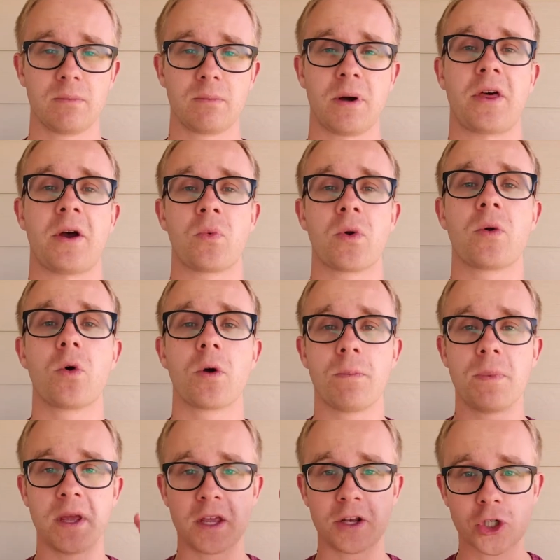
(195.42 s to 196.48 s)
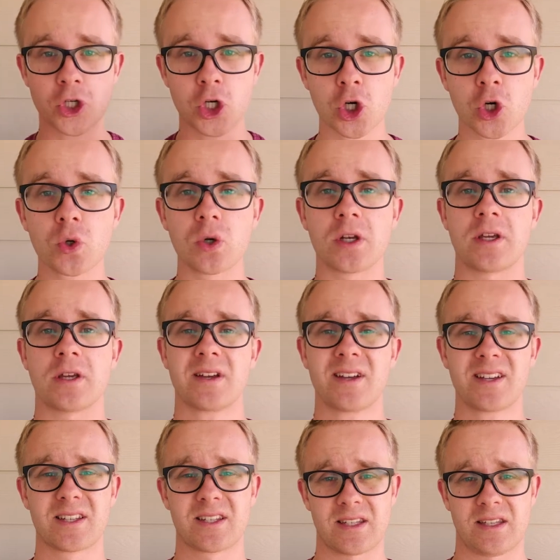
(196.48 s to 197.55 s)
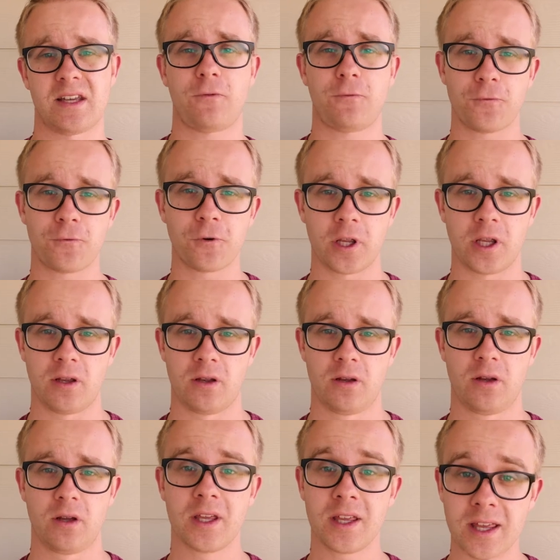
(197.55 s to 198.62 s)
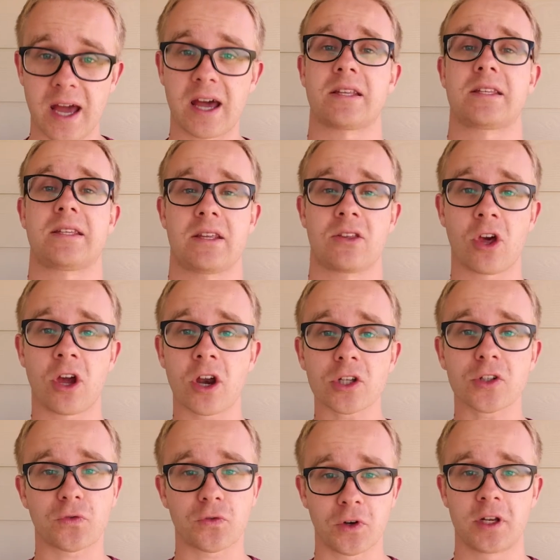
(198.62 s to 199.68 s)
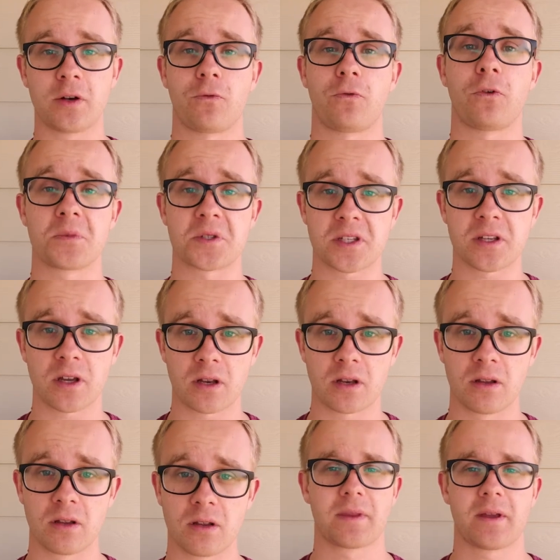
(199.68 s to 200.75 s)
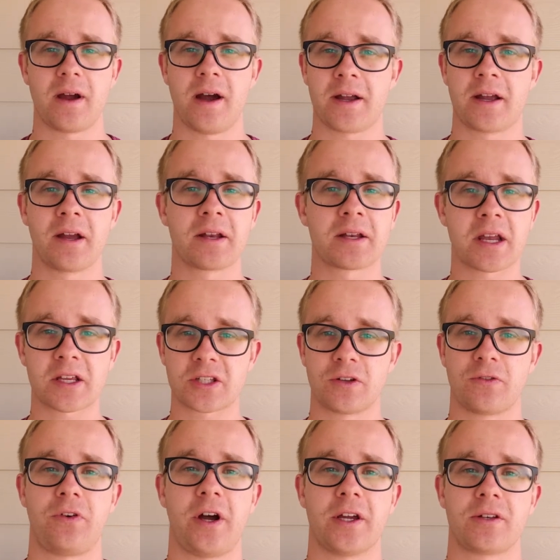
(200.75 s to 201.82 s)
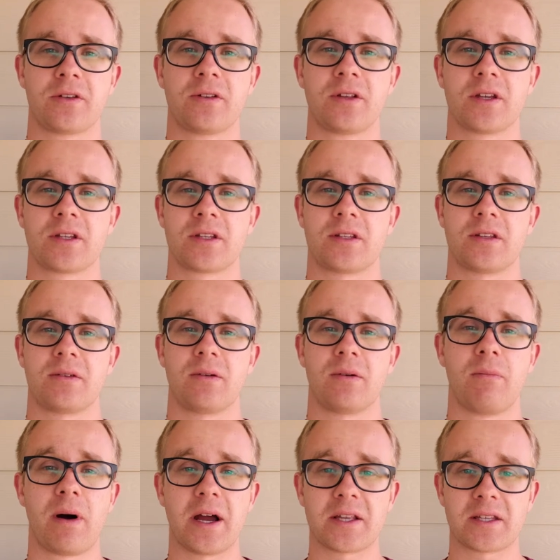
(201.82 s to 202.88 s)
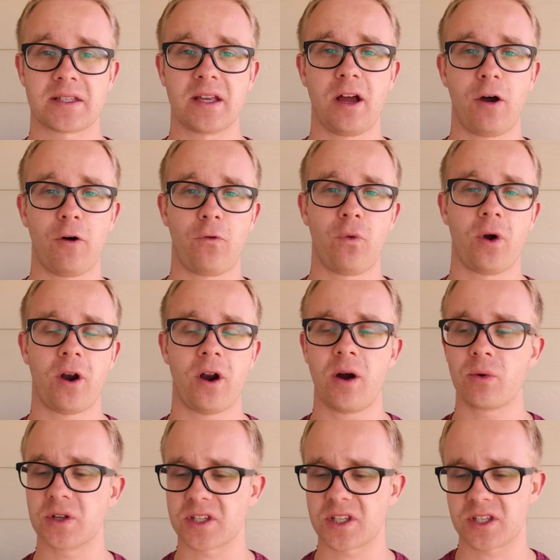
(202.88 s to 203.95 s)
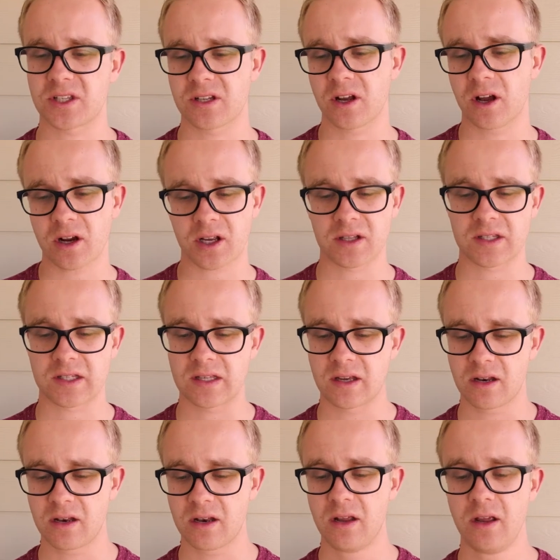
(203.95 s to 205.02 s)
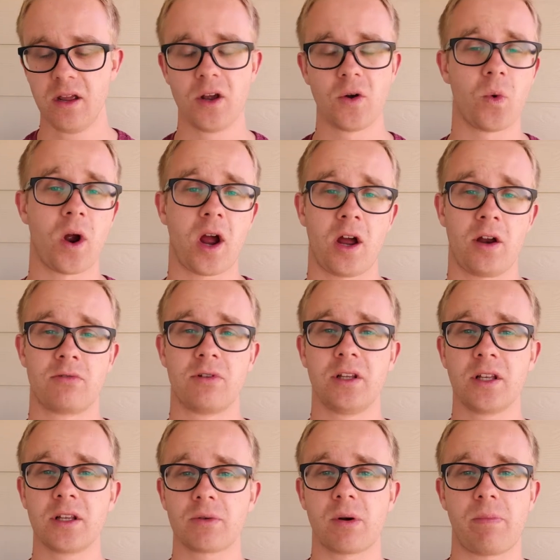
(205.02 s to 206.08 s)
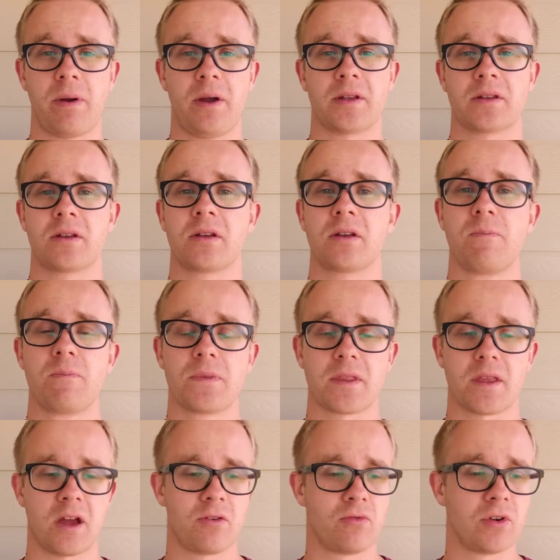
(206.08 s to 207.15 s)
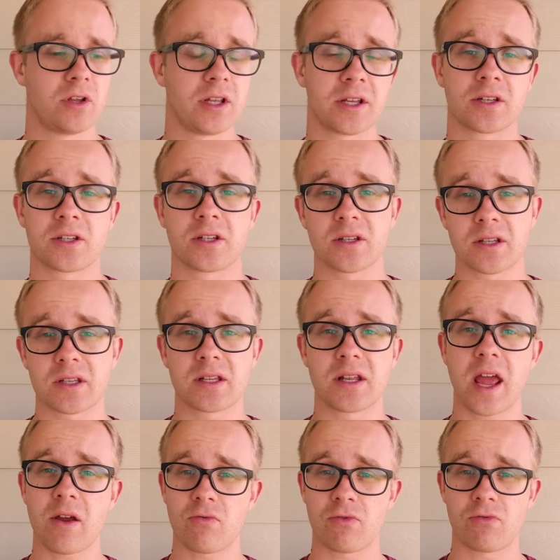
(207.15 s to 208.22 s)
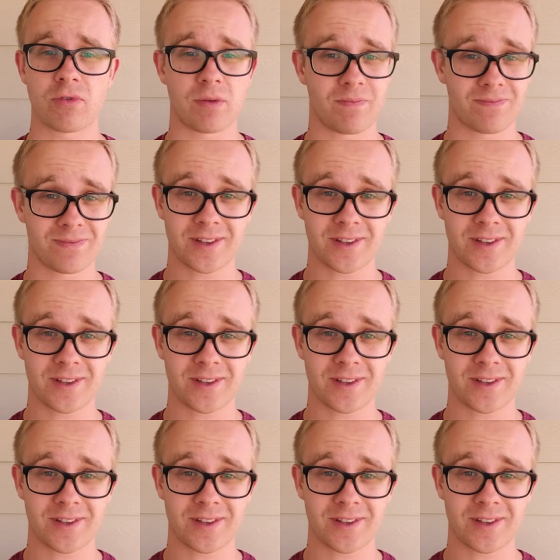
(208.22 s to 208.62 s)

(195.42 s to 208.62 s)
but that we would be truly set free. Yes, there is freedom from sin. I can testify to this myself, where I was stuck in sin, where I really repented and really in Jesus' name,